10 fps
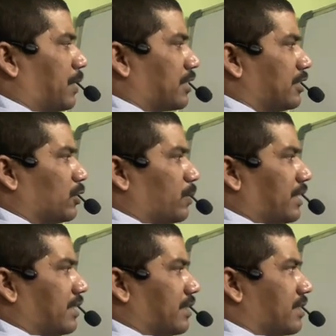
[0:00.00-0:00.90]
Plus into
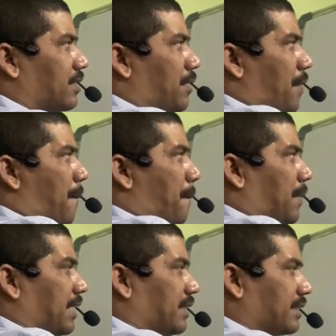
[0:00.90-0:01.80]
minus,
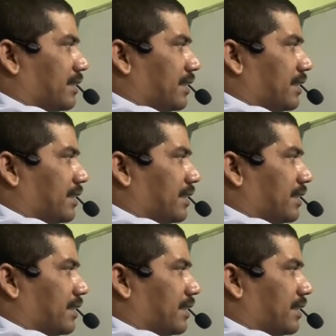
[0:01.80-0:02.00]
minus.